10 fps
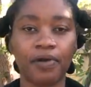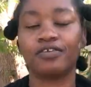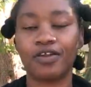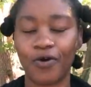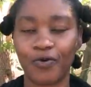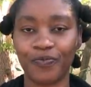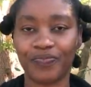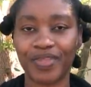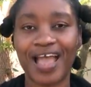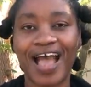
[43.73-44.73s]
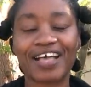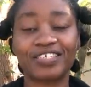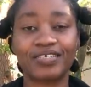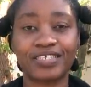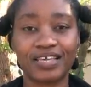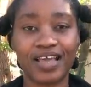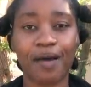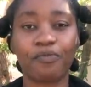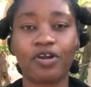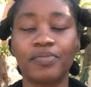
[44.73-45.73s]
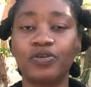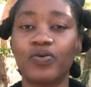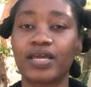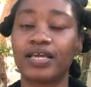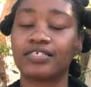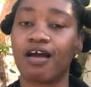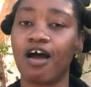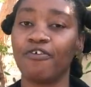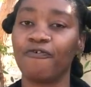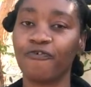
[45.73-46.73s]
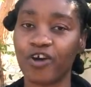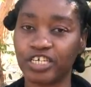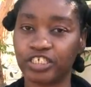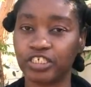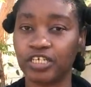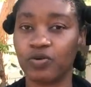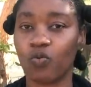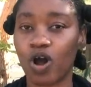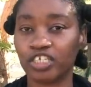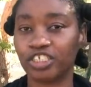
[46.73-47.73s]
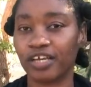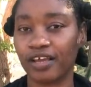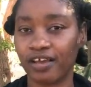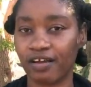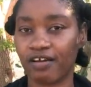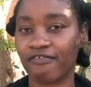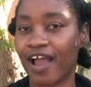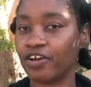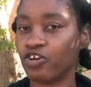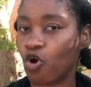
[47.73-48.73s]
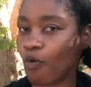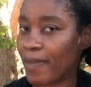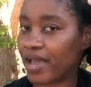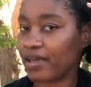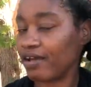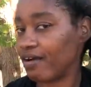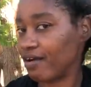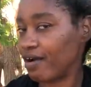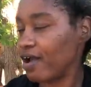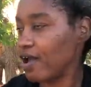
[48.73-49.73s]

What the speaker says: Now, as you see, I'm gonna be doing it on freshly washed hair. Right now, my hair,